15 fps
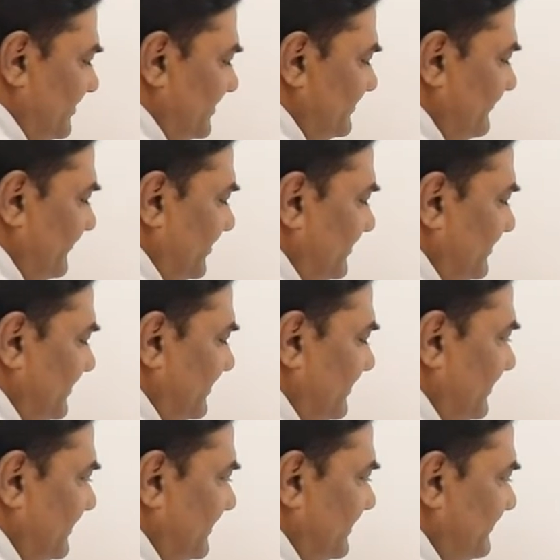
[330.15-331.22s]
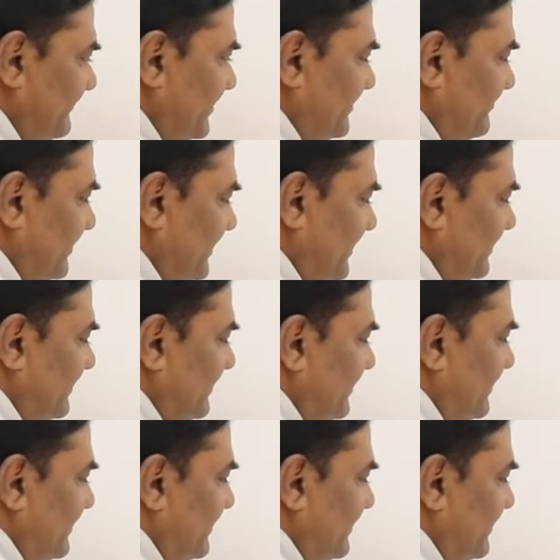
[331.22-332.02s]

this further, then this will be